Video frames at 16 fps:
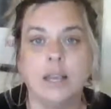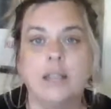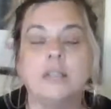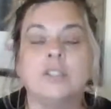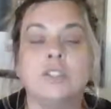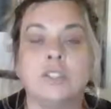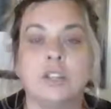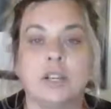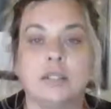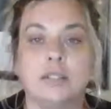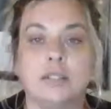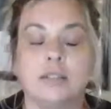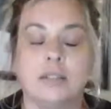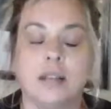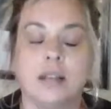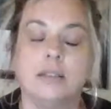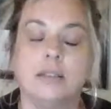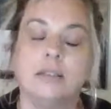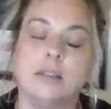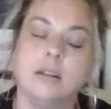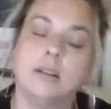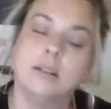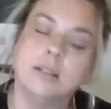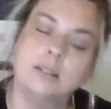it's just that
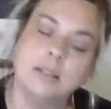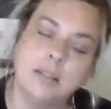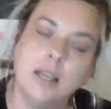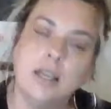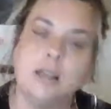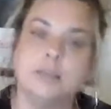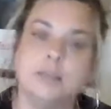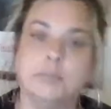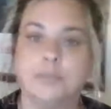they're asleep.